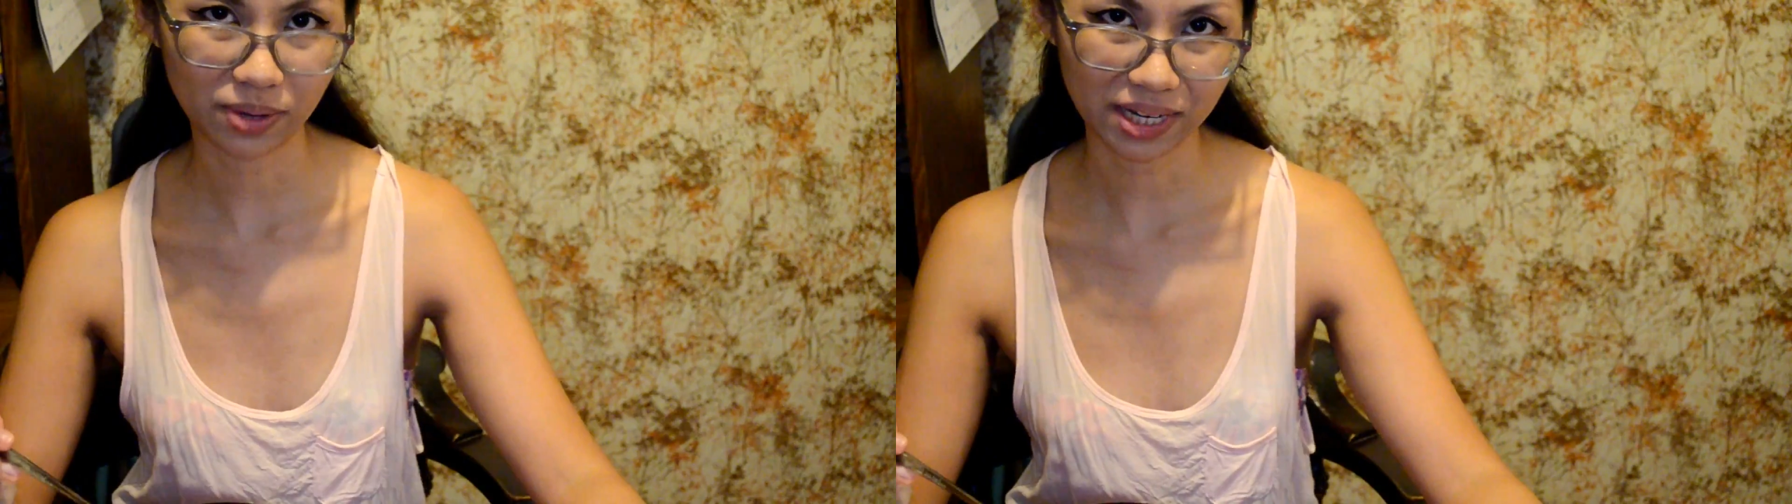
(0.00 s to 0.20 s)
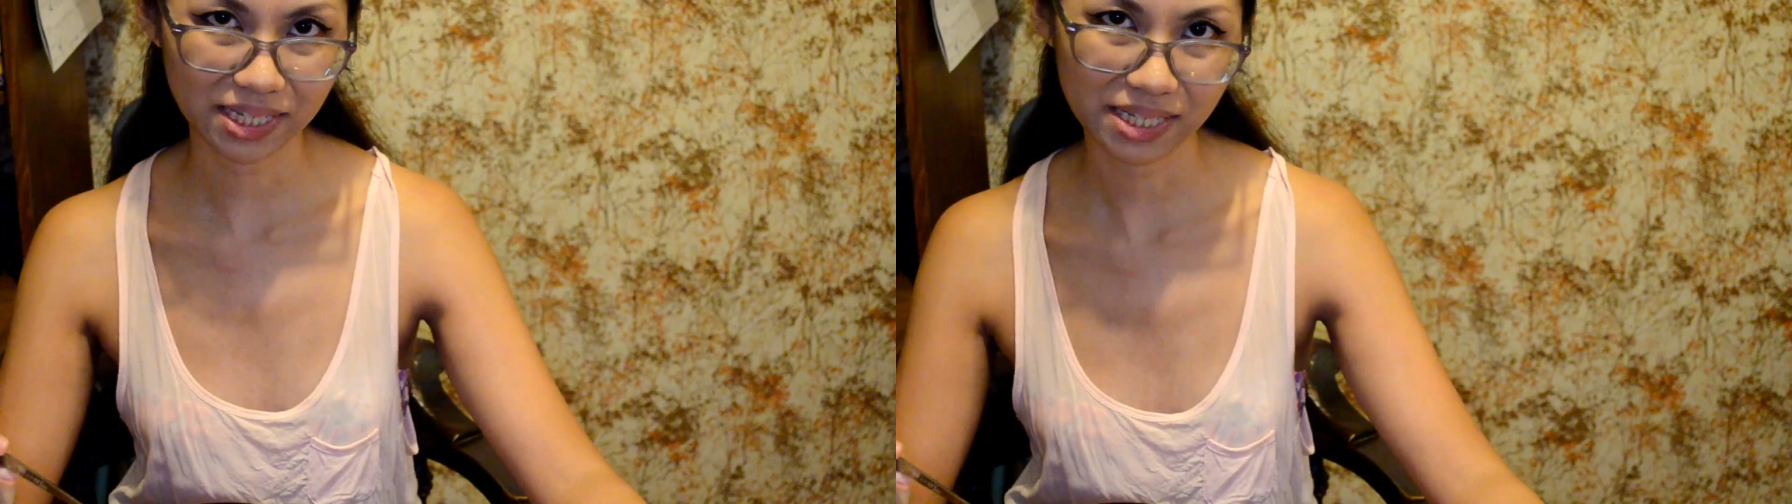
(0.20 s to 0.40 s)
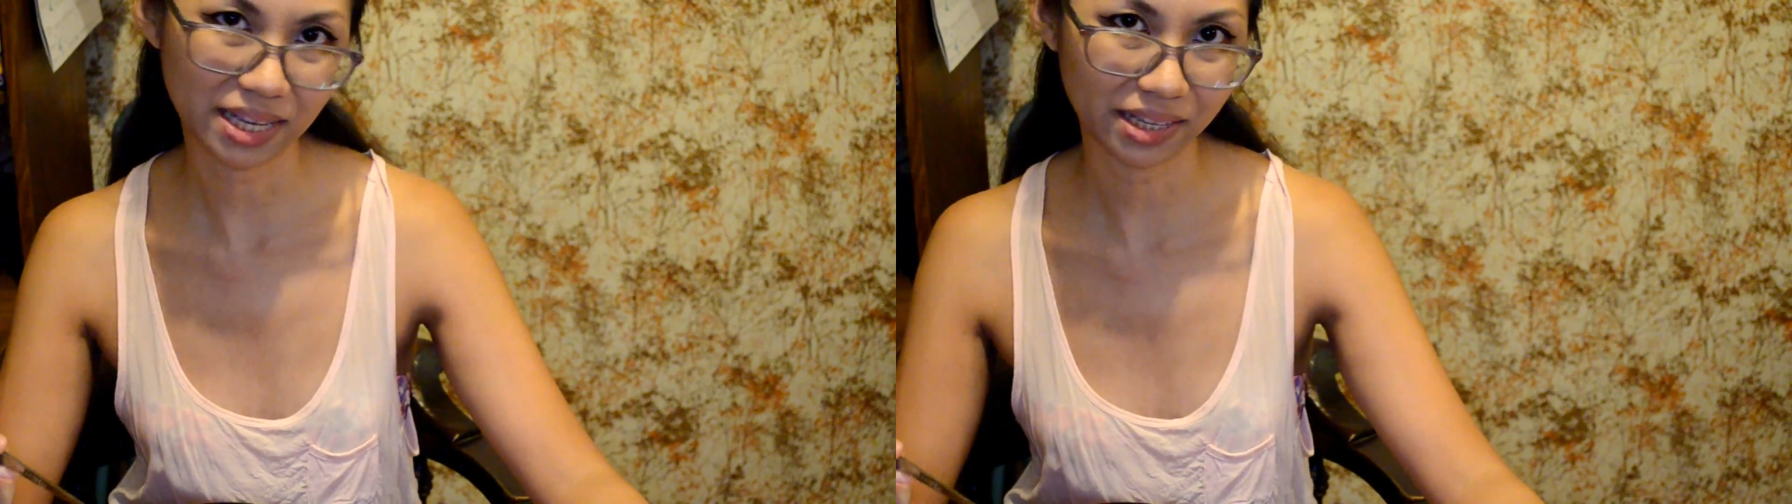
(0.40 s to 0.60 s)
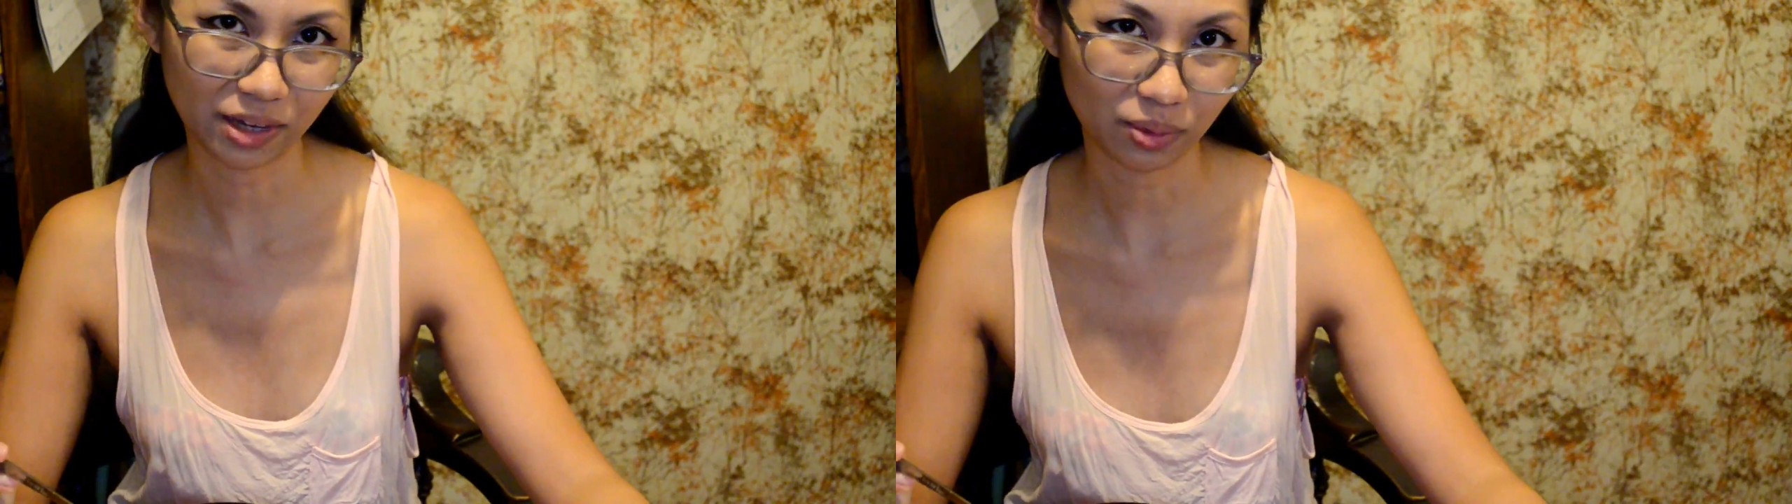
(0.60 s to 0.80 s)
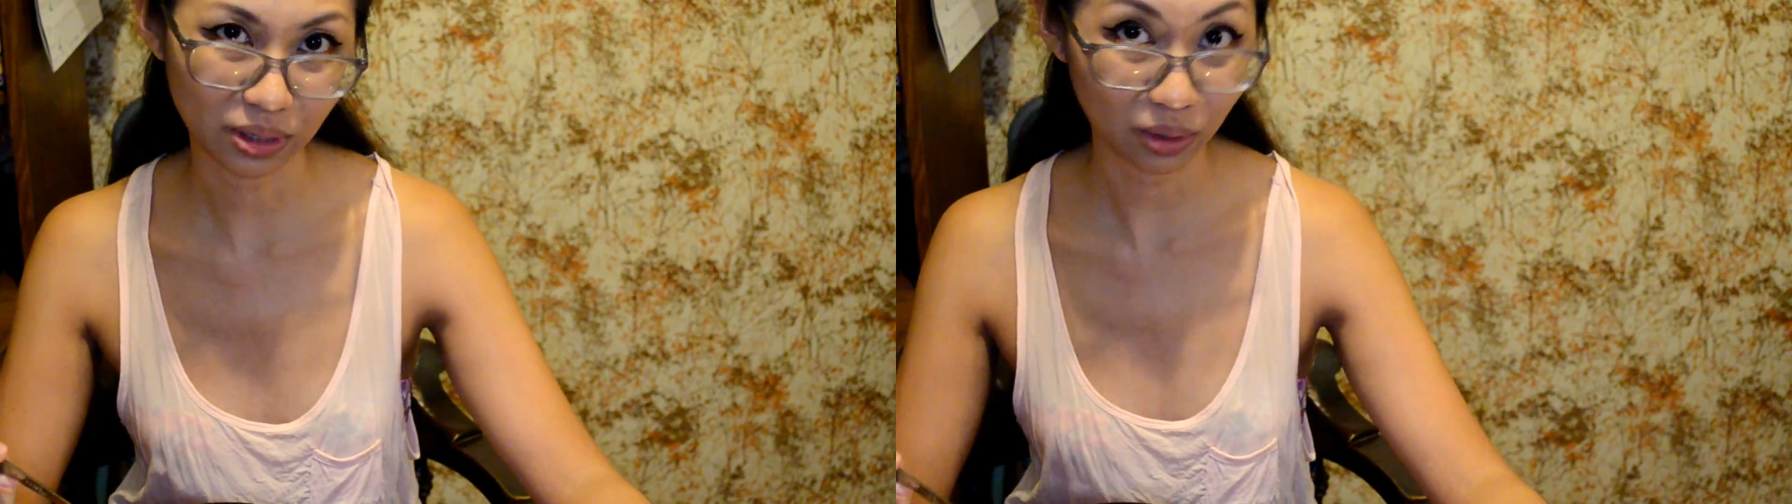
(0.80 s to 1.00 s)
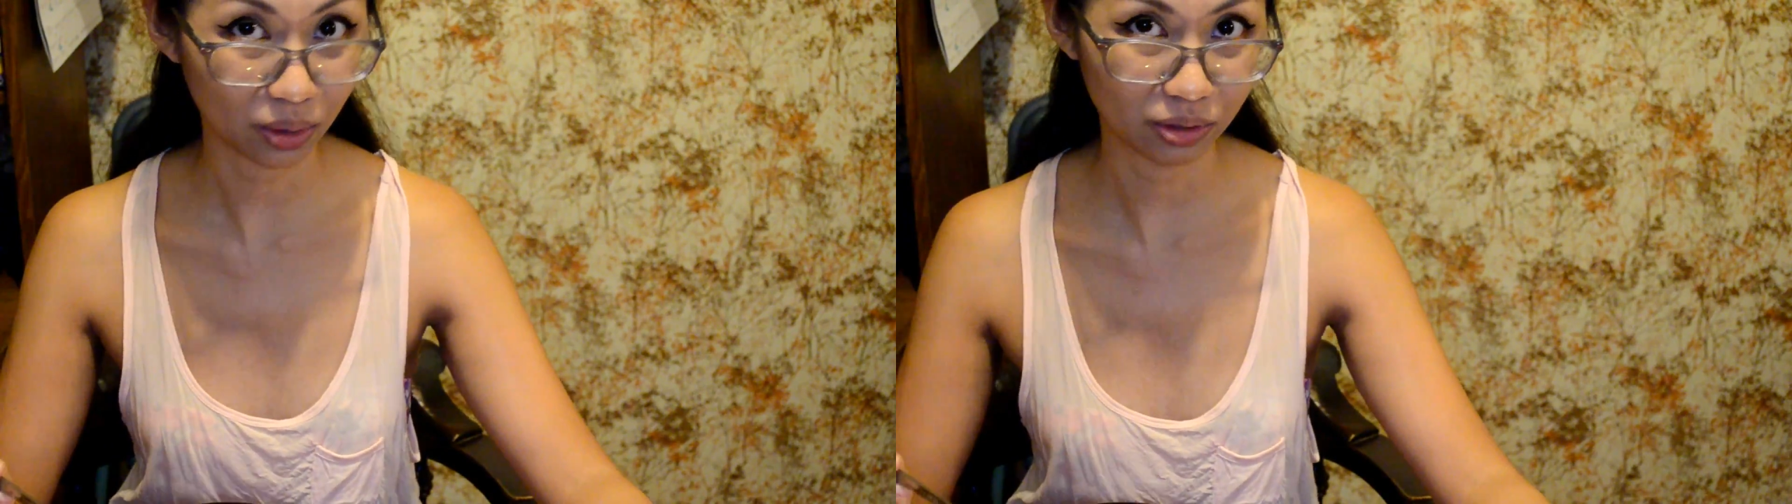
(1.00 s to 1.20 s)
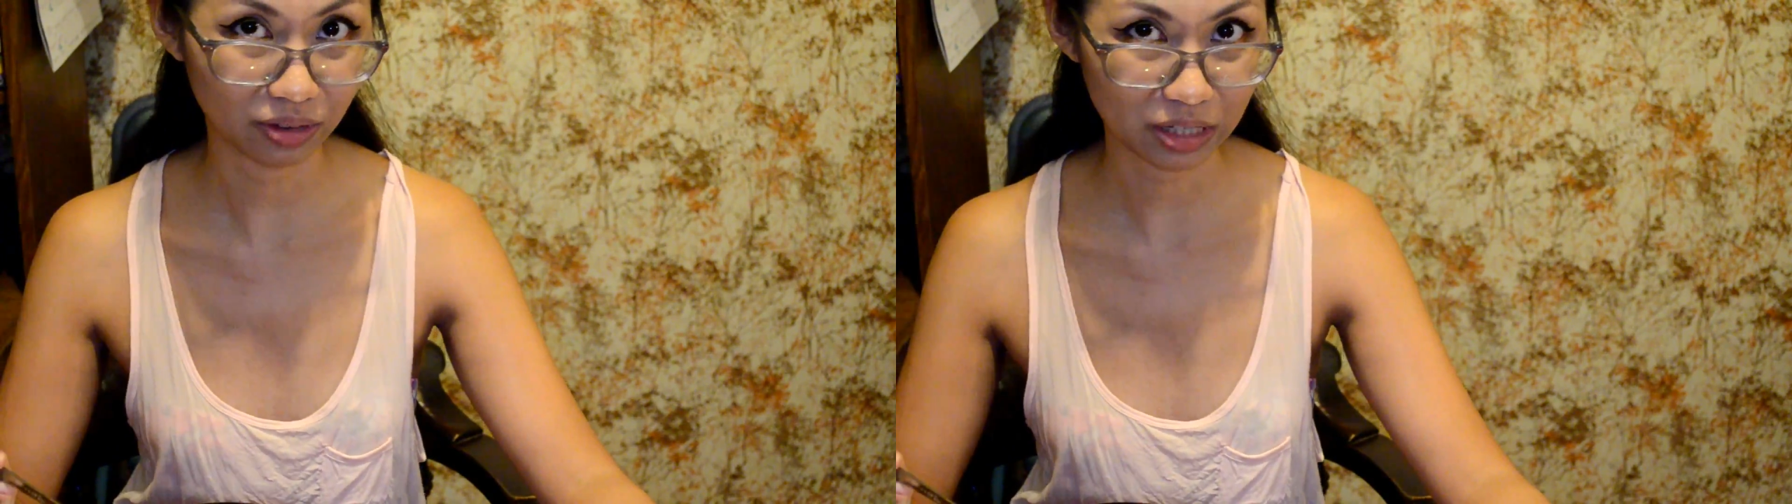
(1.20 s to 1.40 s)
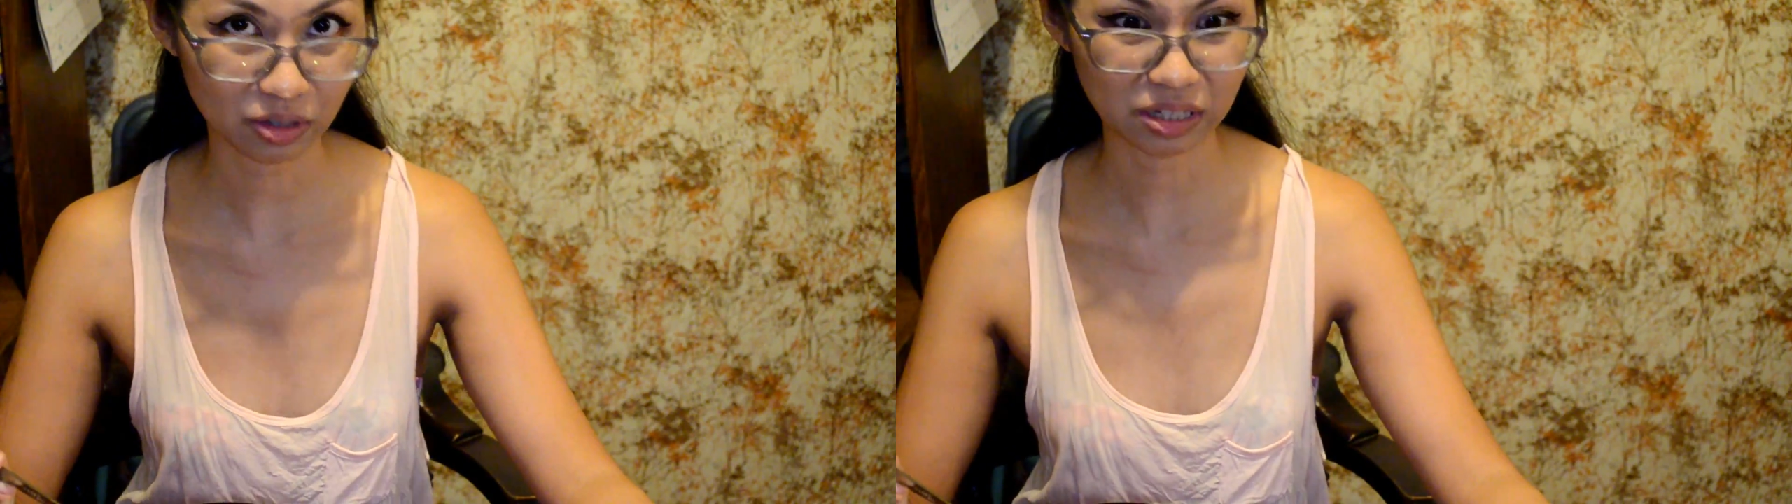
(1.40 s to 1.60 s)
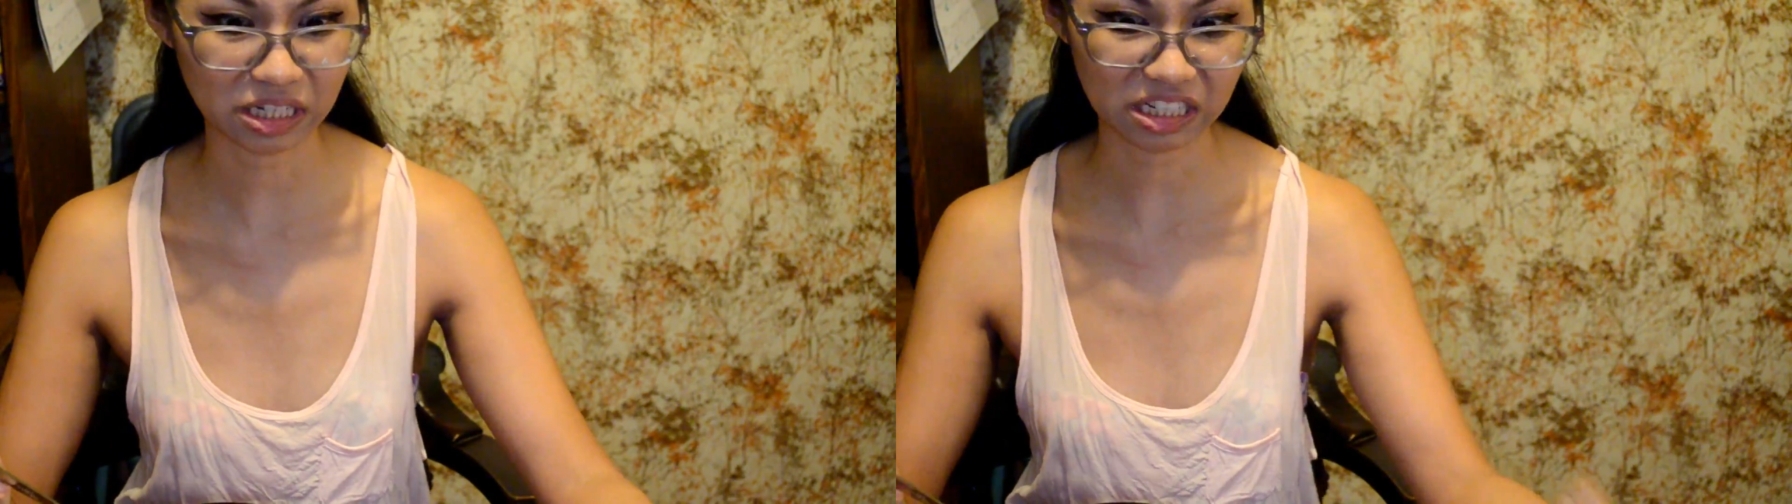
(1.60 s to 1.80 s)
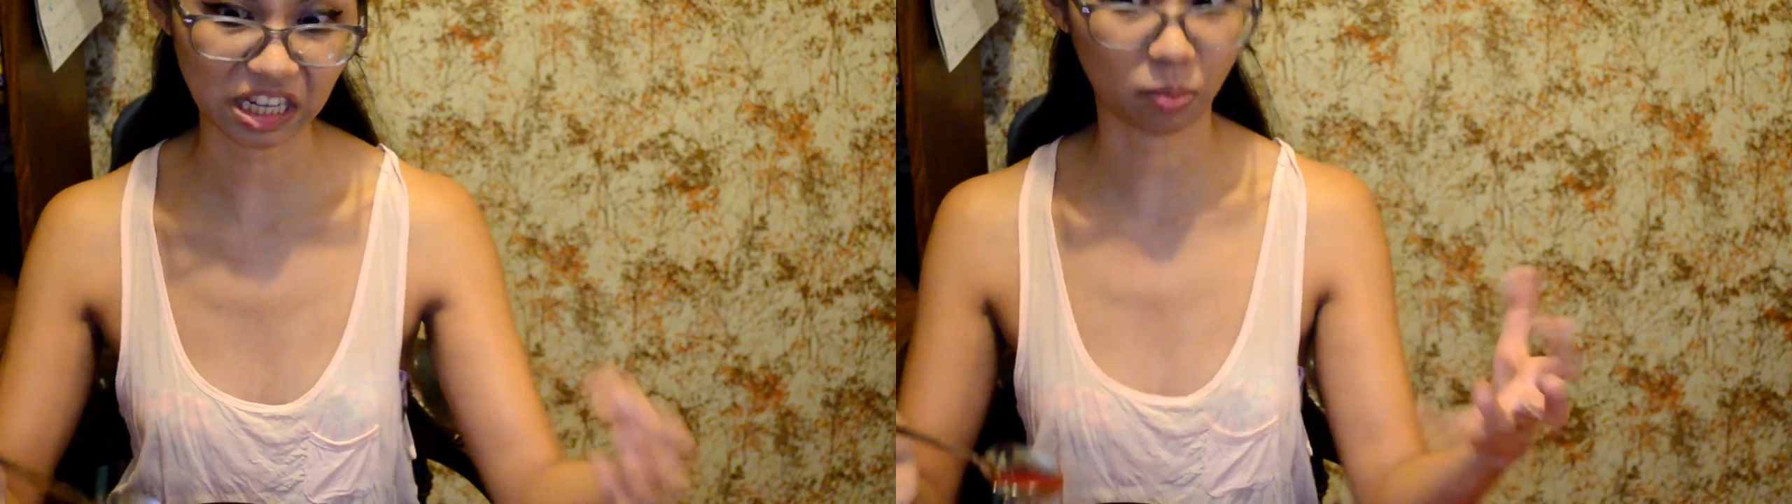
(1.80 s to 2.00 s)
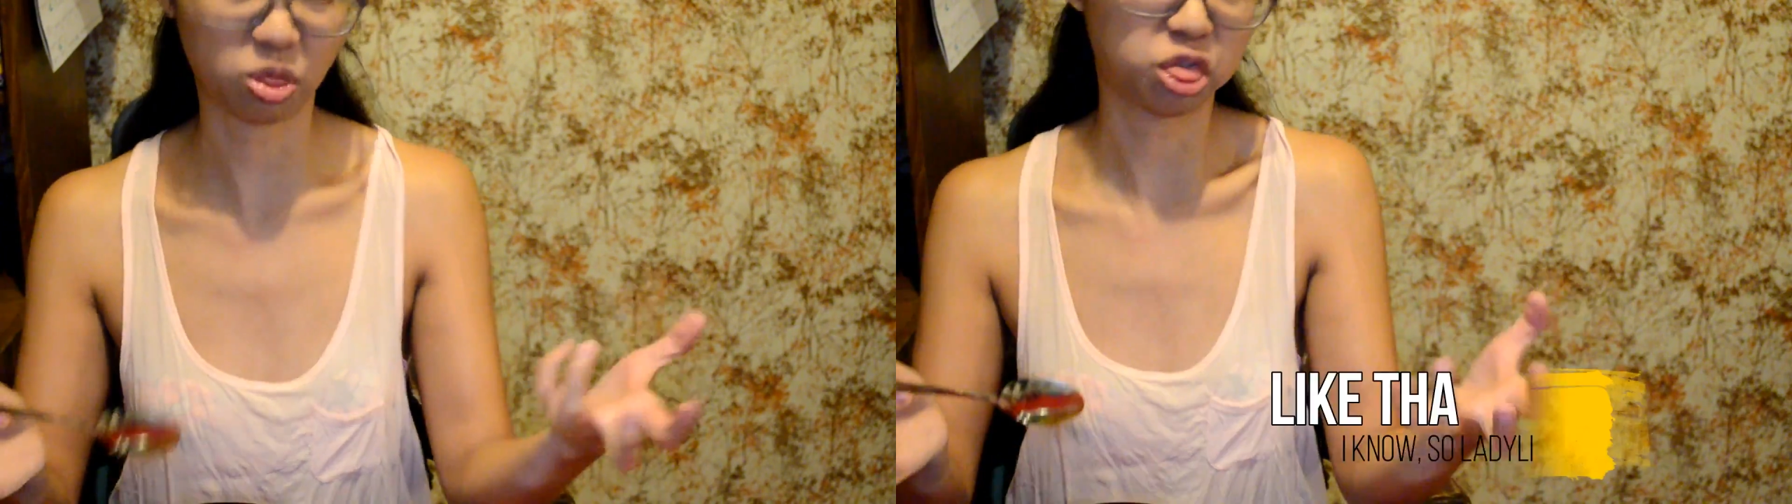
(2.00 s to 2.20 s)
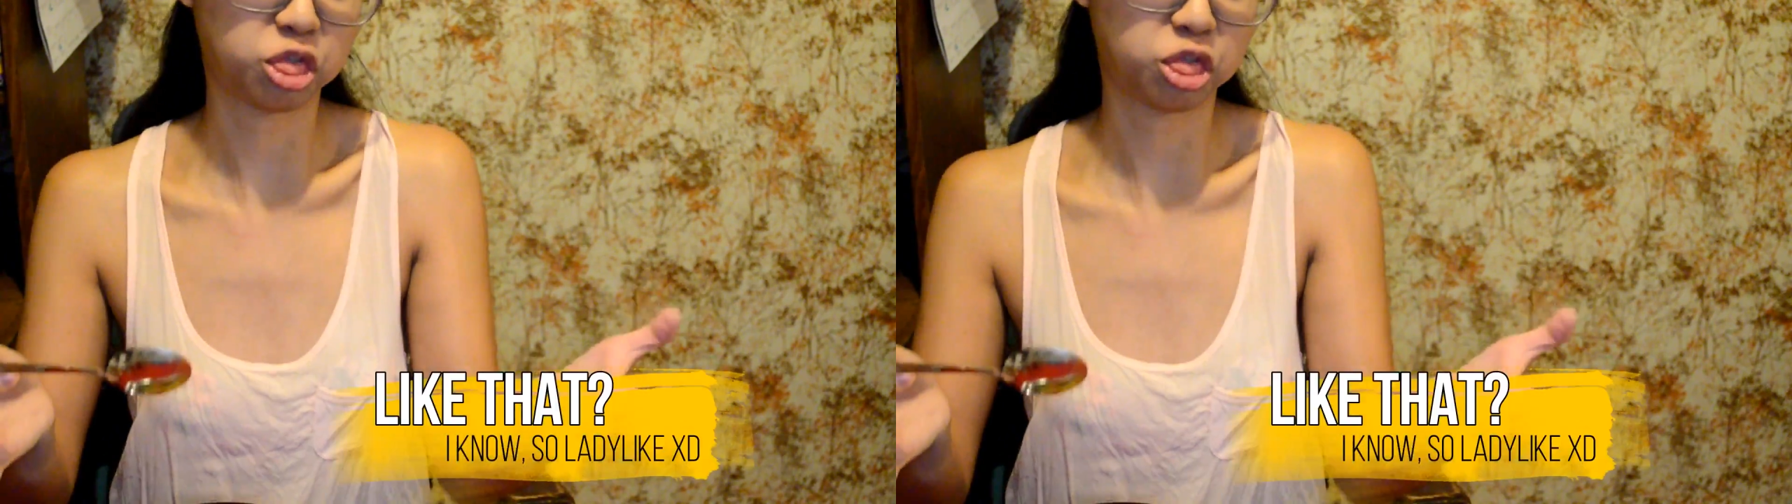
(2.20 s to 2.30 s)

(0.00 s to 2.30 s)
but it's not like when you go to the restaurants and it's like...